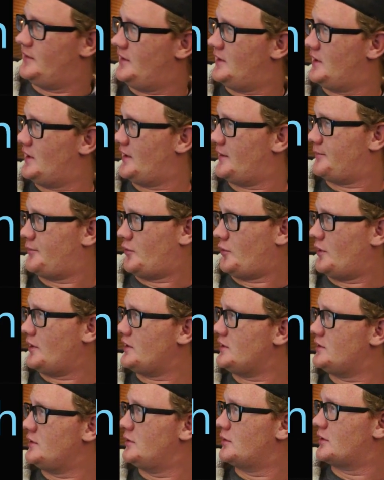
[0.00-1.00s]
And at that
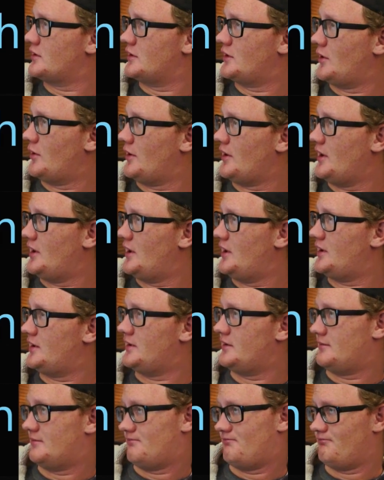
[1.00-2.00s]
point you can go ahead
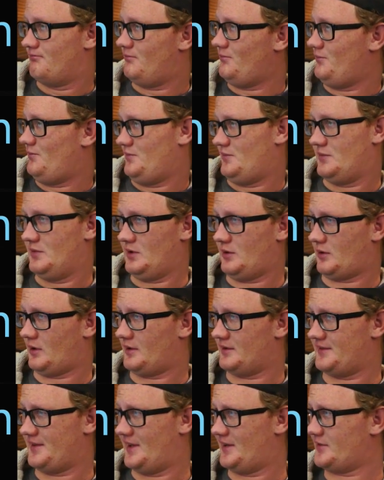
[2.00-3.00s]
and,
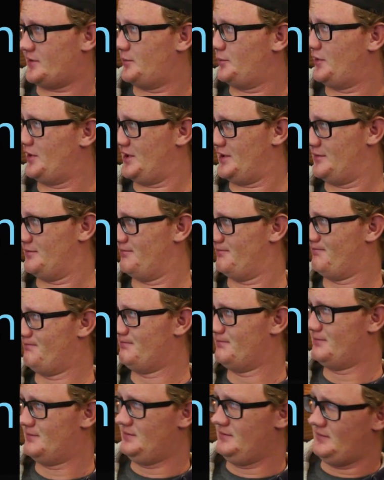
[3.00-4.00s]
alright, task complete.
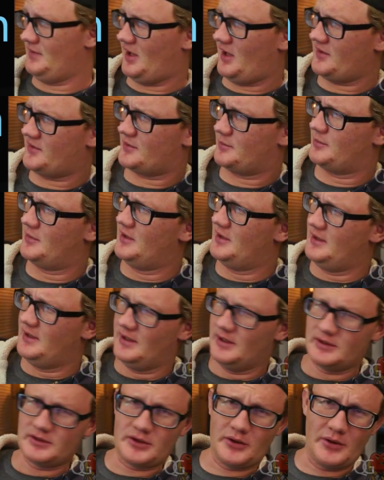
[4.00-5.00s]
Awesome.
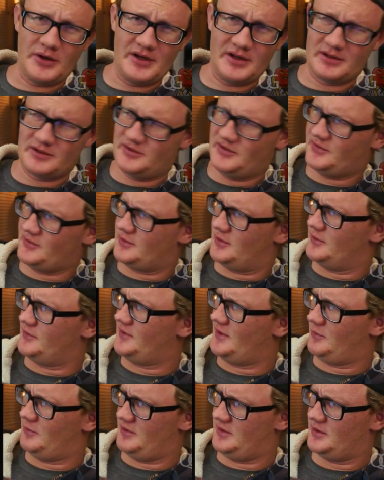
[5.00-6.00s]
Go ahead and just close
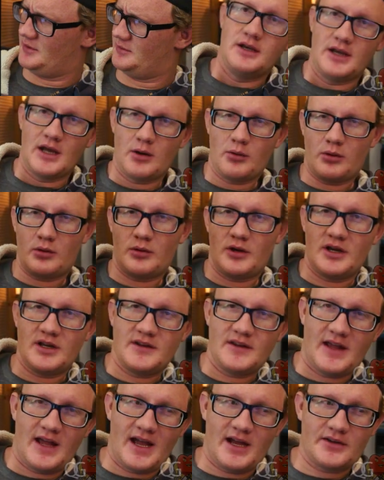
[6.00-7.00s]
that window. Now we're ready
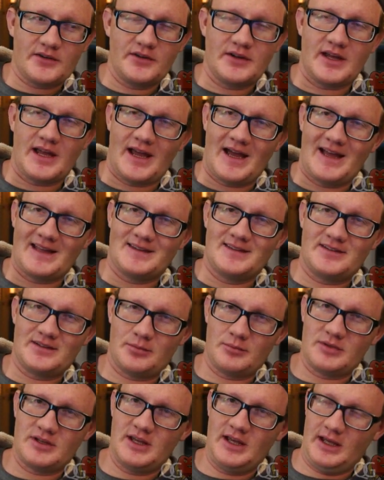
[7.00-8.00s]
to actually add
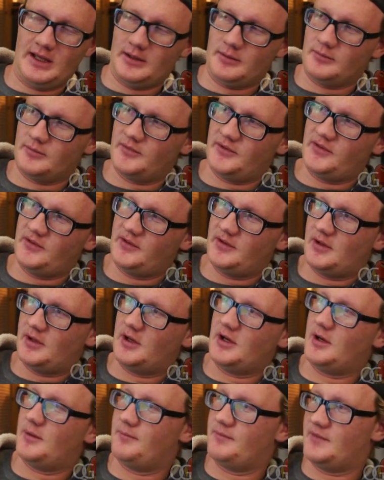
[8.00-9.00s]
some games.
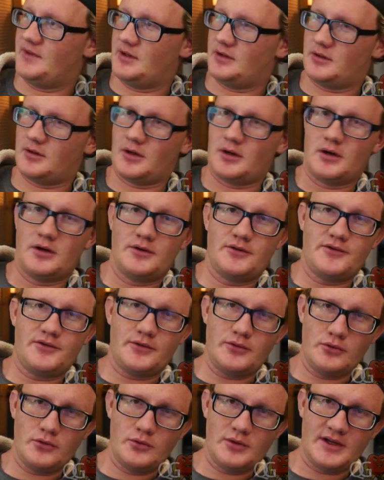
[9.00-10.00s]
There are
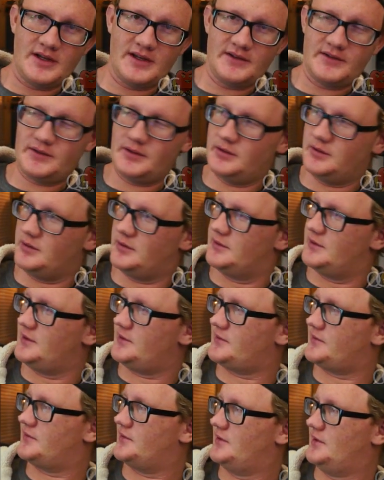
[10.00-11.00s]
two ways to do
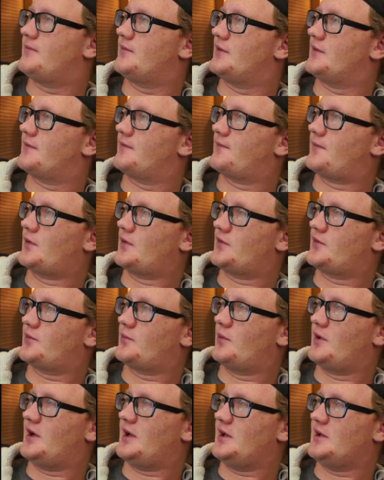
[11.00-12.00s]
this. The first
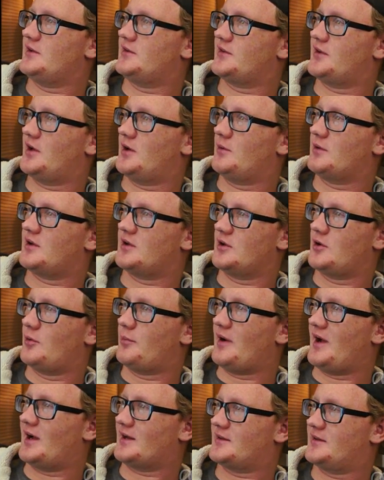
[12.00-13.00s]
way is we can go
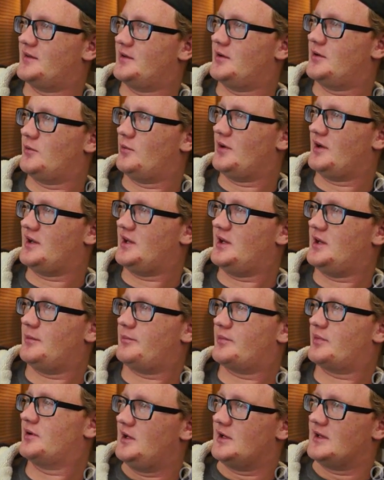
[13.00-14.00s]
back to WinHip.
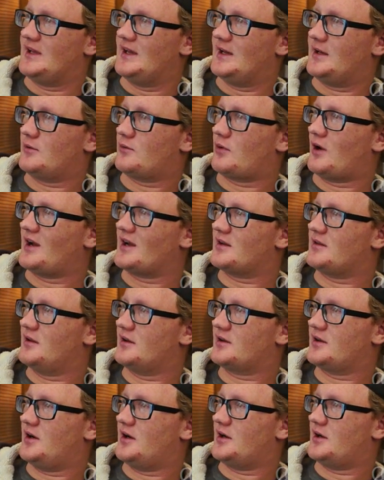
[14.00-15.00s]
Again, right
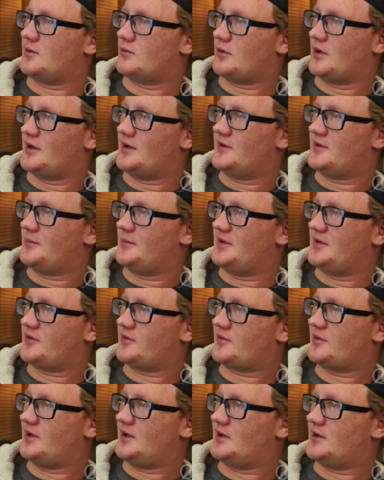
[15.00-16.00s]
click on it, run as
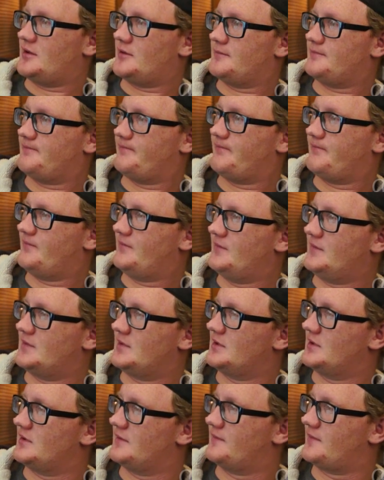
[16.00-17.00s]
administrator,
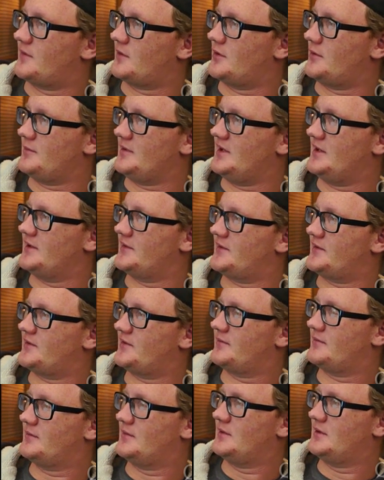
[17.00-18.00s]
confirm yes.
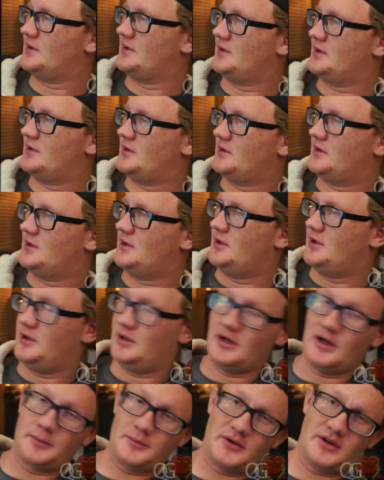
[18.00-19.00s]

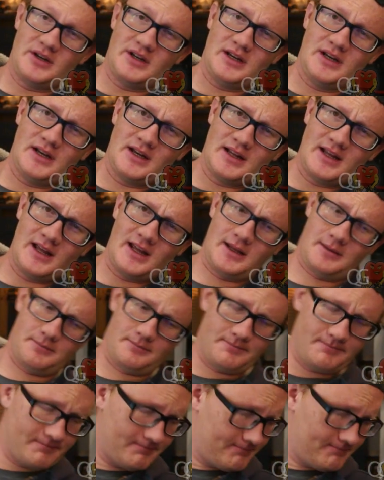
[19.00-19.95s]
I'm going to need a game.